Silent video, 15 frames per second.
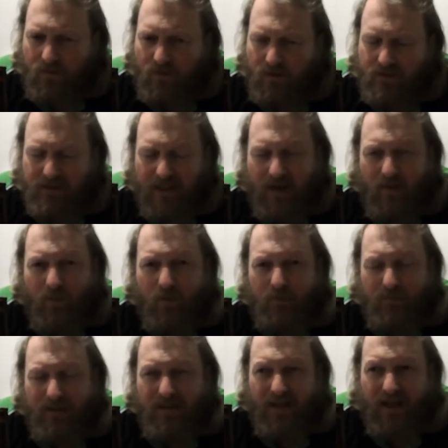I'd say it would
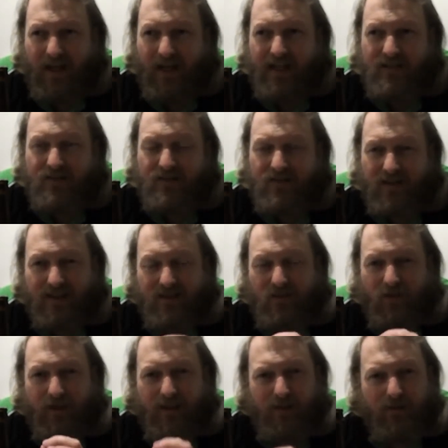be the
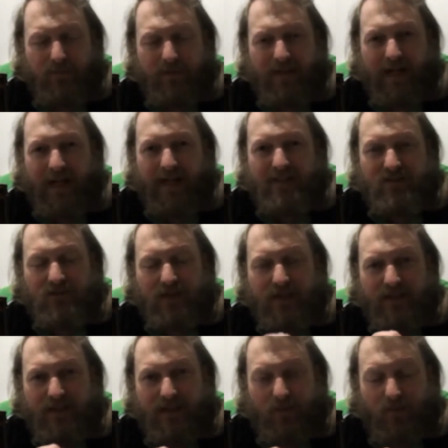tiny little bit of
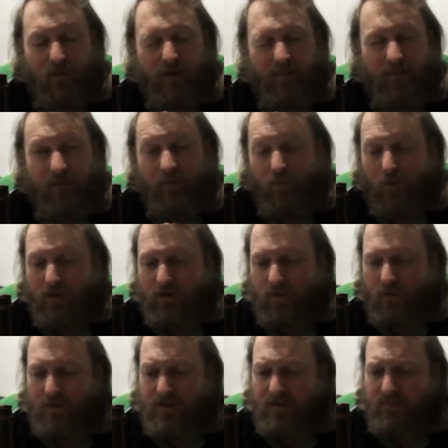hazelnut there, right
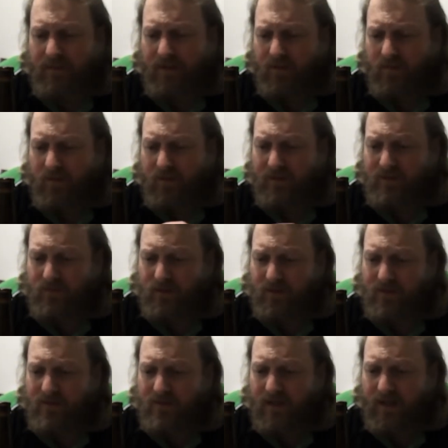towards the back. That's what
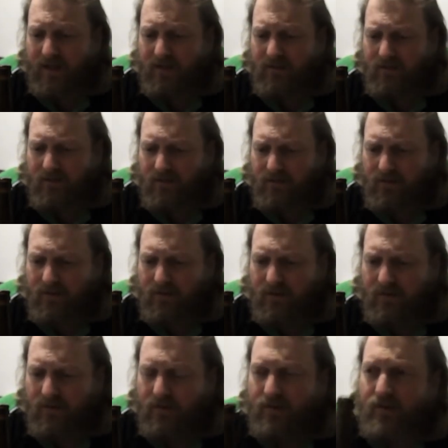they're saying.
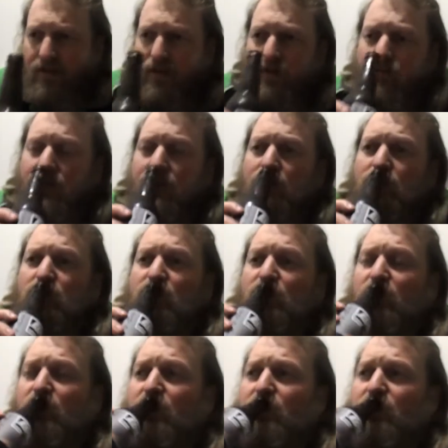What else?